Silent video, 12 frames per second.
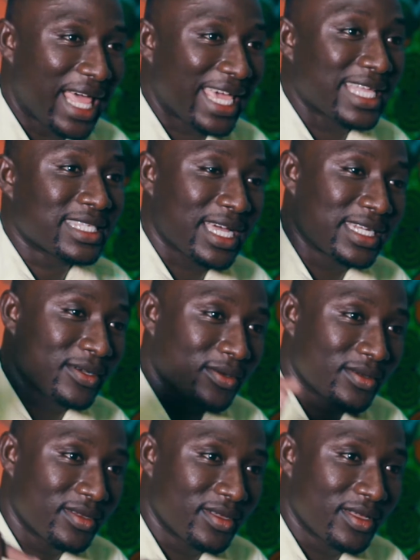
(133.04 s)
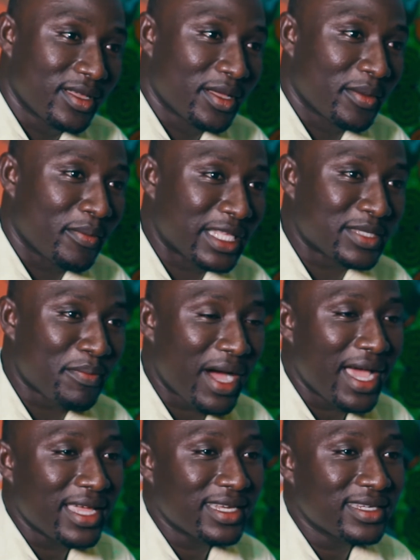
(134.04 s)
like a tunnel. But
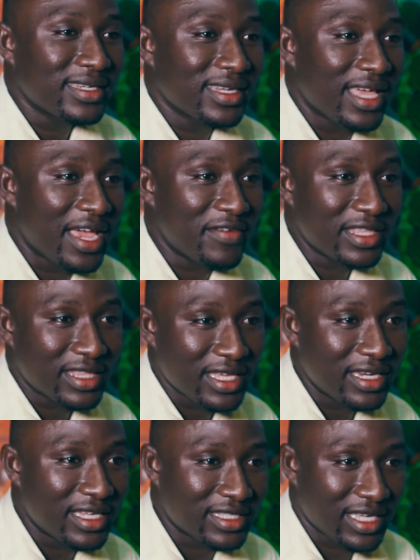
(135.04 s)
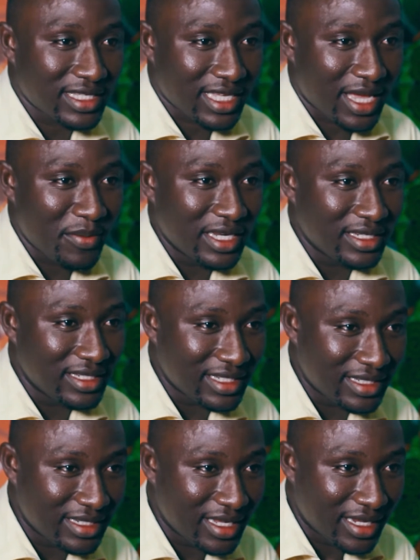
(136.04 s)
mine, everything is just coming